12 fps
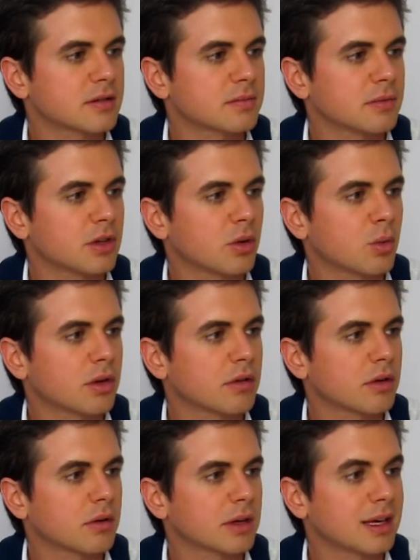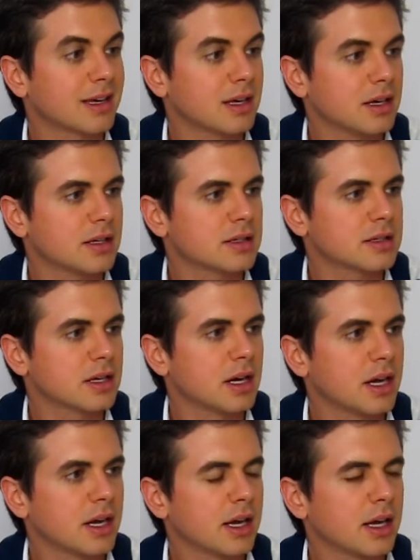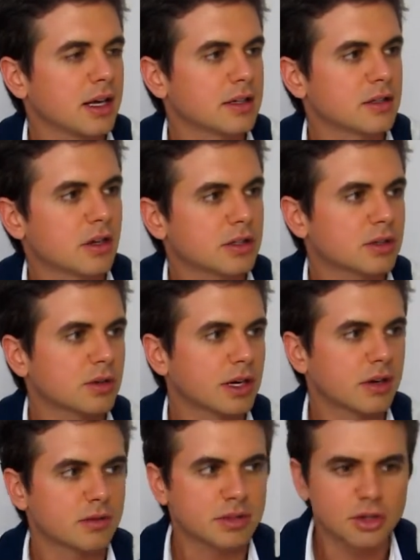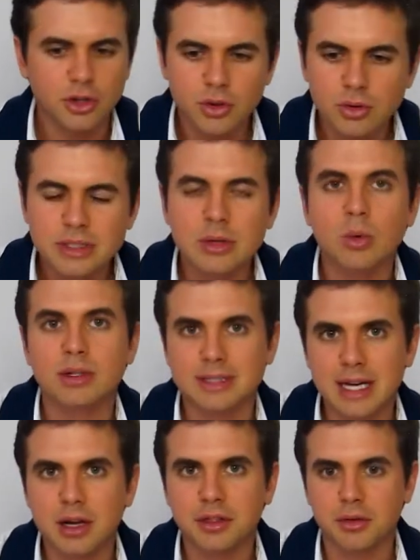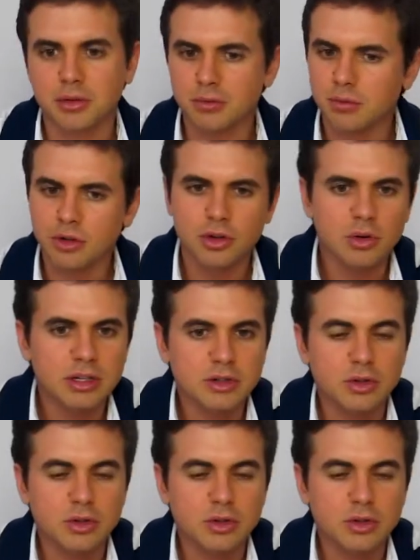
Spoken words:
one of the keys is also kind of using what's out there. You don't need to